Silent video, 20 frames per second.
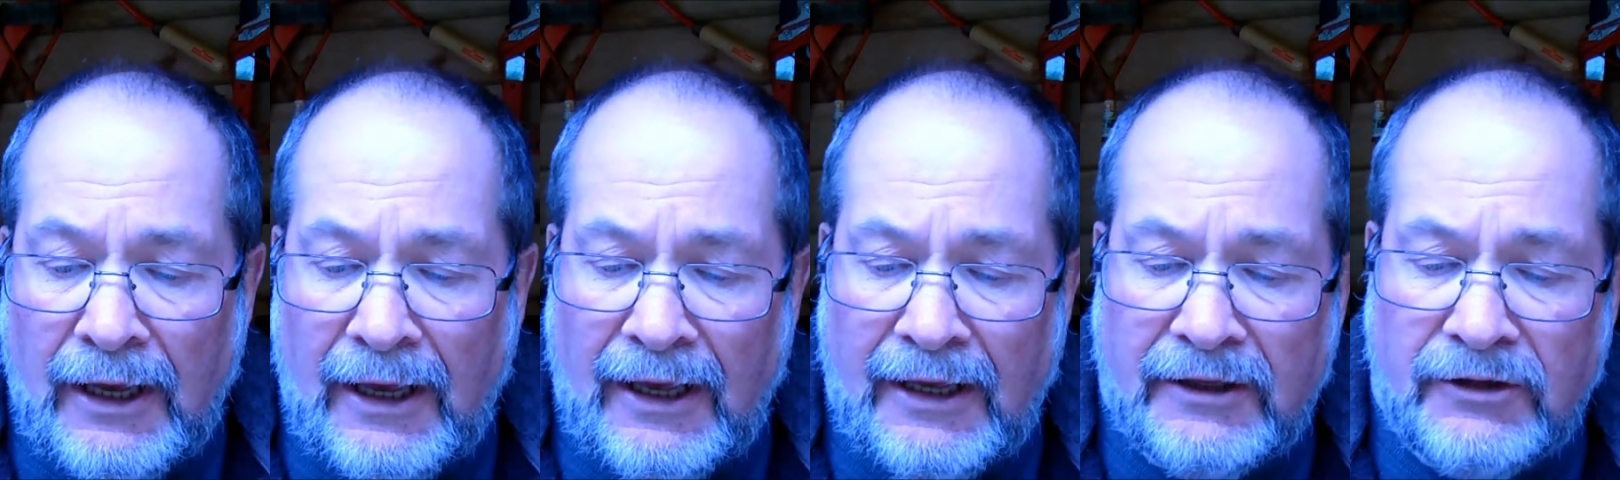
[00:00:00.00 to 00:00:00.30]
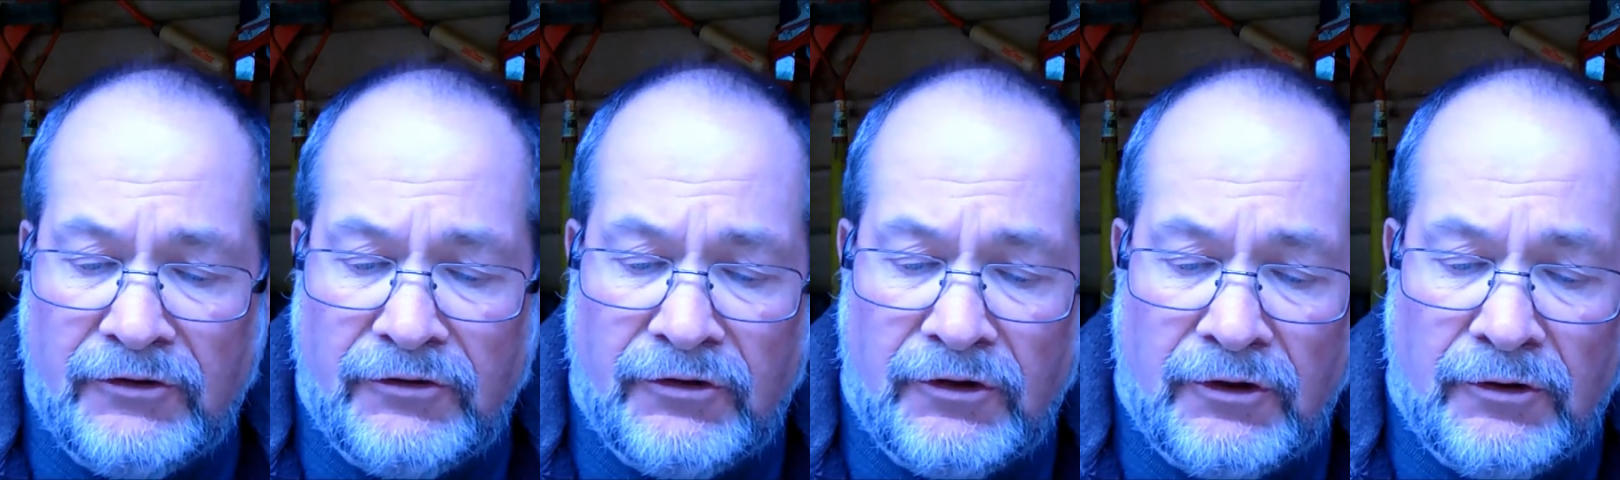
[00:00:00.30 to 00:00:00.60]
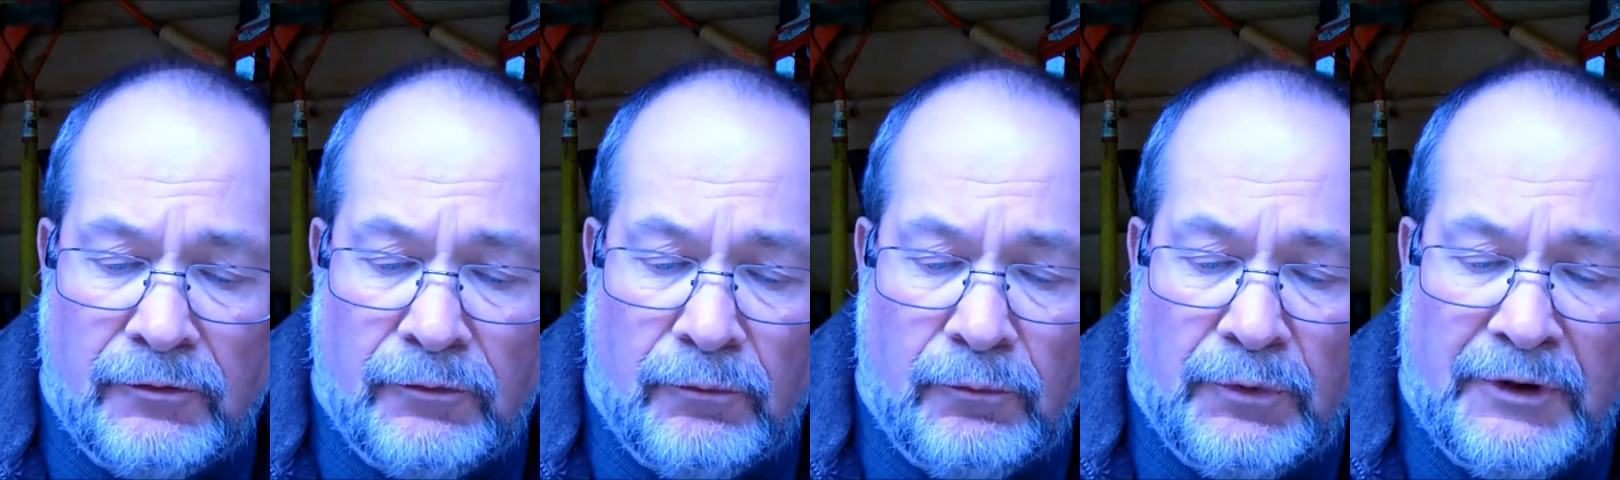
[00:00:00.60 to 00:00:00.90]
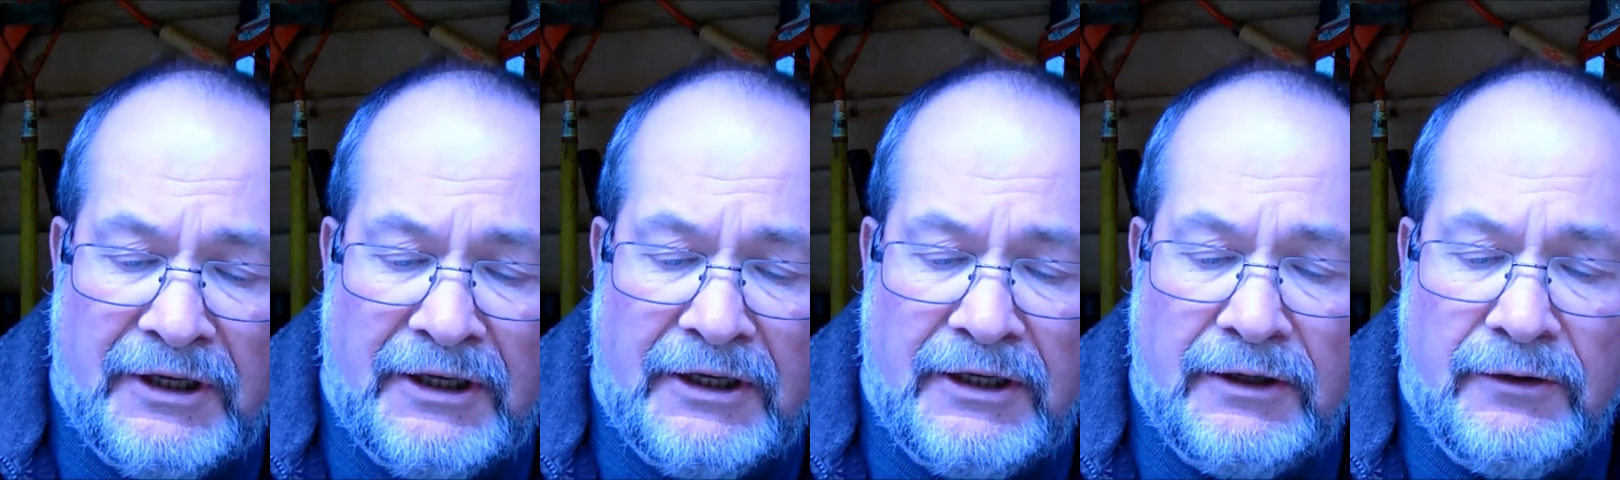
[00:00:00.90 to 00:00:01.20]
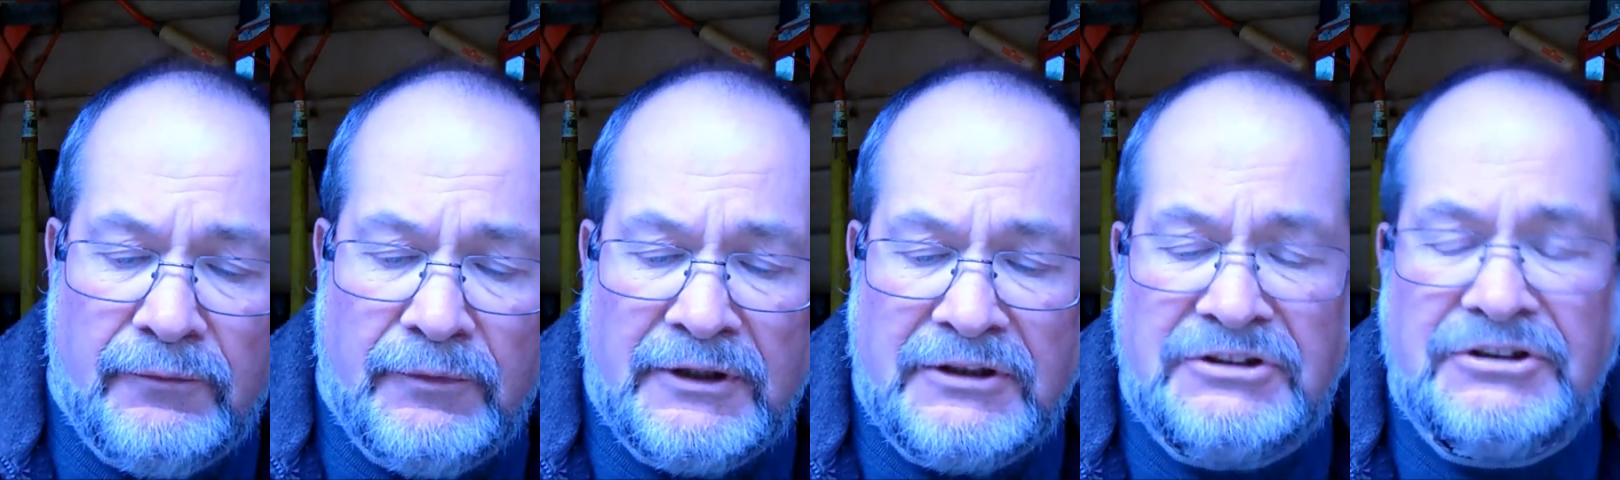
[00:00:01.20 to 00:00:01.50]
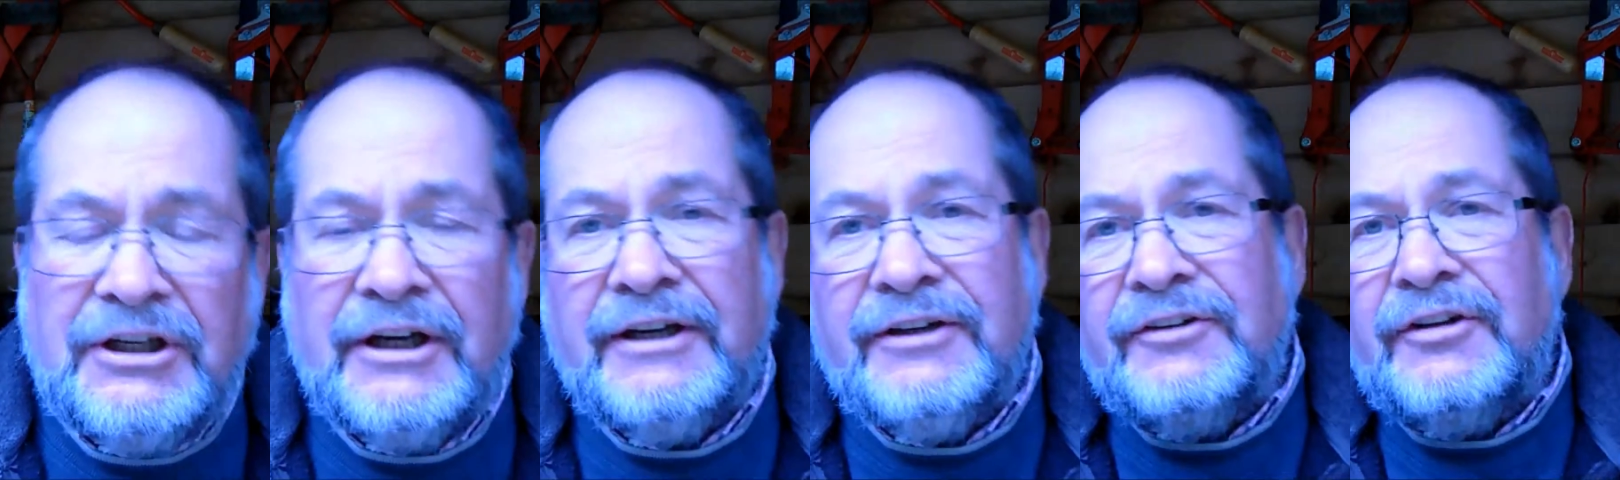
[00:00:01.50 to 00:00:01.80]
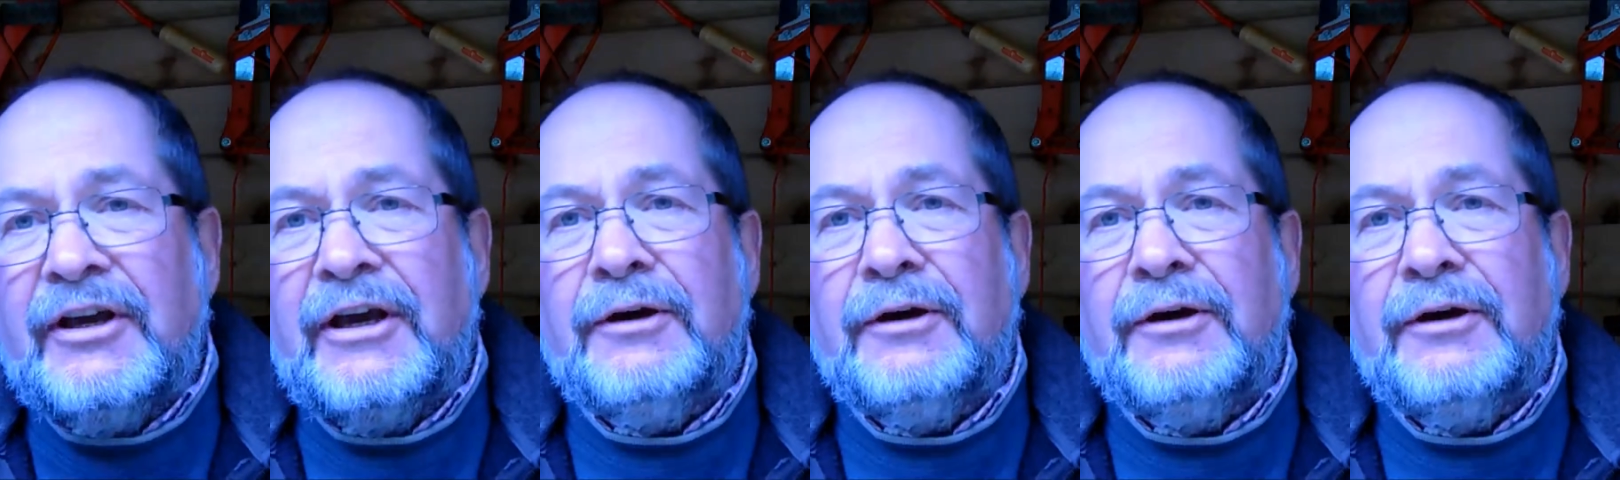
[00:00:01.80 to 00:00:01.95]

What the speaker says: And we checked